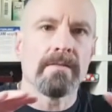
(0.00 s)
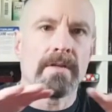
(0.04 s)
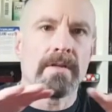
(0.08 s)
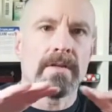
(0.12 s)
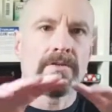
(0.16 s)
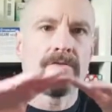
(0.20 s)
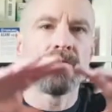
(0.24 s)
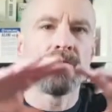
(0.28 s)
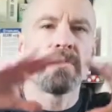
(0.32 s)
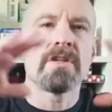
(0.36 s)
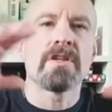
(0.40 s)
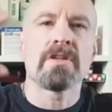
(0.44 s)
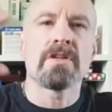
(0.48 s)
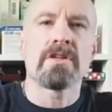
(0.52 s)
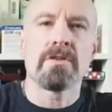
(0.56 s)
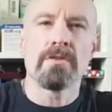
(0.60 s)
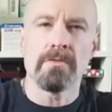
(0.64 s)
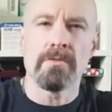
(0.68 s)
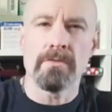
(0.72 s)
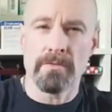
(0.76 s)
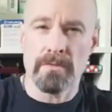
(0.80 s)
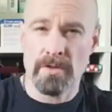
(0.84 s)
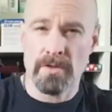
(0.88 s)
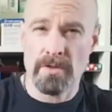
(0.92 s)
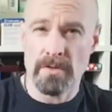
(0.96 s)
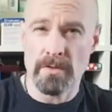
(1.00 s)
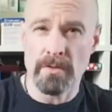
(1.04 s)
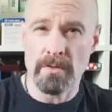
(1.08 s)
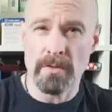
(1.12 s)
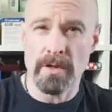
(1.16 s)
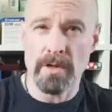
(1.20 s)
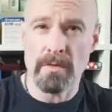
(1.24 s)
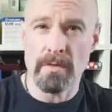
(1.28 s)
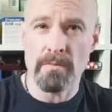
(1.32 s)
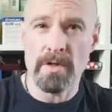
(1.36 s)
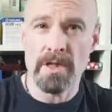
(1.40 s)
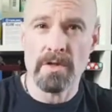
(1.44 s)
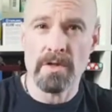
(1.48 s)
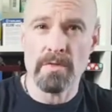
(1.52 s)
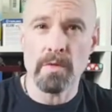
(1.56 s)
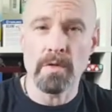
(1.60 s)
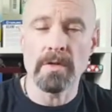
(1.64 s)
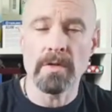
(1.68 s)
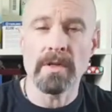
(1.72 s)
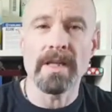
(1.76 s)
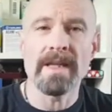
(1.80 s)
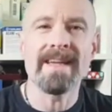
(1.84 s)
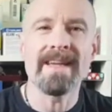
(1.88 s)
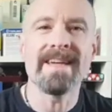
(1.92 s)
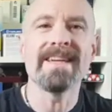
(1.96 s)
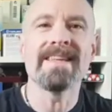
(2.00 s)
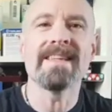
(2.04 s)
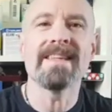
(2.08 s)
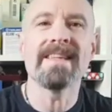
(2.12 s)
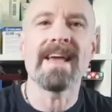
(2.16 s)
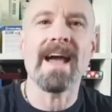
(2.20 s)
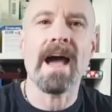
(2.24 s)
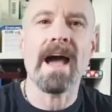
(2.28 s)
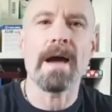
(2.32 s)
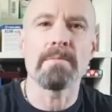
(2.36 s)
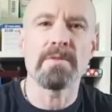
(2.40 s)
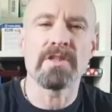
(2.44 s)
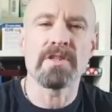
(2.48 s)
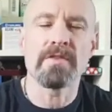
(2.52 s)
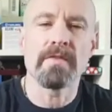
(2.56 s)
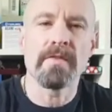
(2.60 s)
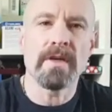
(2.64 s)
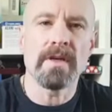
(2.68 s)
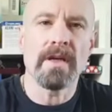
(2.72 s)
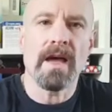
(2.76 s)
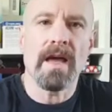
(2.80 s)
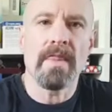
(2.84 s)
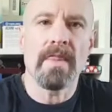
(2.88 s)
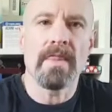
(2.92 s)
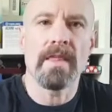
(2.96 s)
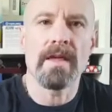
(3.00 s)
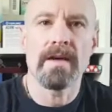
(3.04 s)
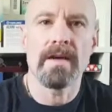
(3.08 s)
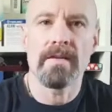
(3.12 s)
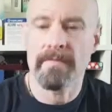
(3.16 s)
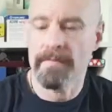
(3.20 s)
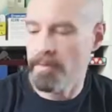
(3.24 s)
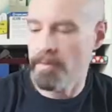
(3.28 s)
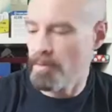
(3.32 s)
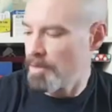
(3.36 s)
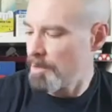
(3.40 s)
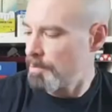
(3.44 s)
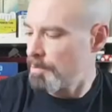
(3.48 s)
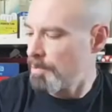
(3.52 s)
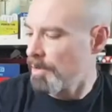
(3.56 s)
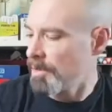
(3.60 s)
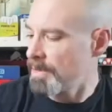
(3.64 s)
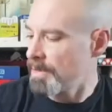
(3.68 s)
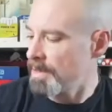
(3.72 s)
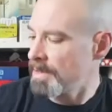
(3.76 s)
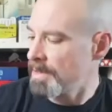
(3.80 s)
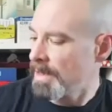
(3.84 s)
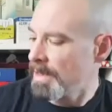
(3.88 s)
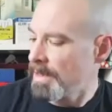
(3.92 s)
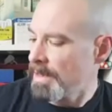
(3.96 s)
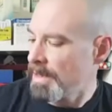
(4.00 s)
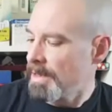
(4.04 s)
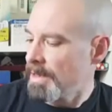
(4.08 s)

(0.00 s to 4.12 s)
traditional sauna which will heat the atmosphere and therefore the body.